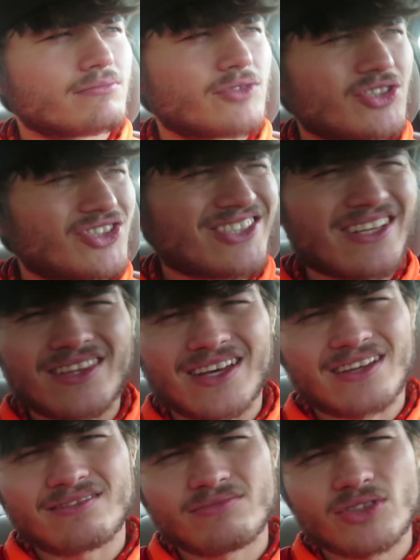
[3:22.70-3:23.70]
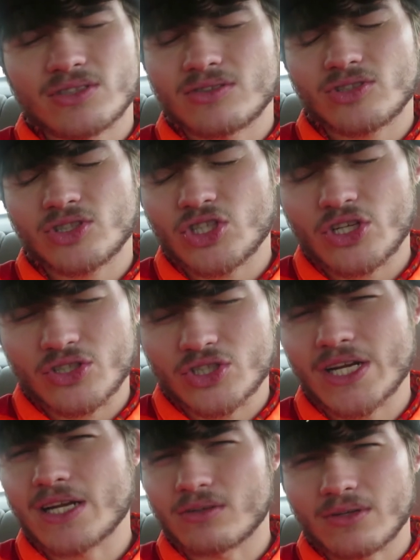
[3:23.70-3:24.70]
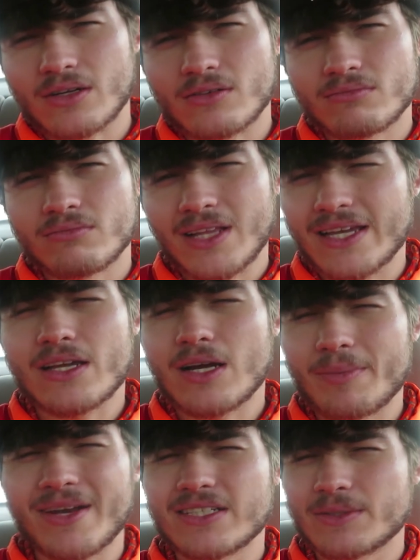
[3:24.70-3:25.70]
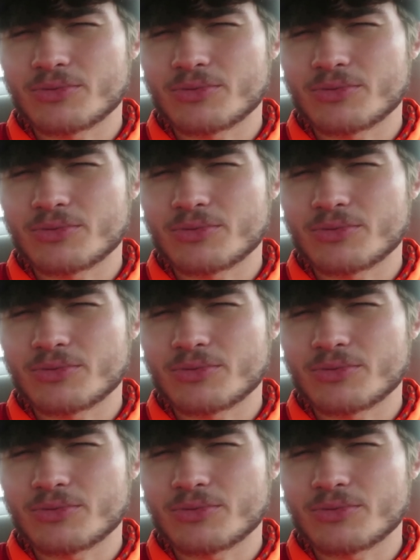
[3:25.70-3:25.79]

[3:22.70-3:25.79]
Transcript: Just, just a thought. Just, just share this channel around. Like, comment, and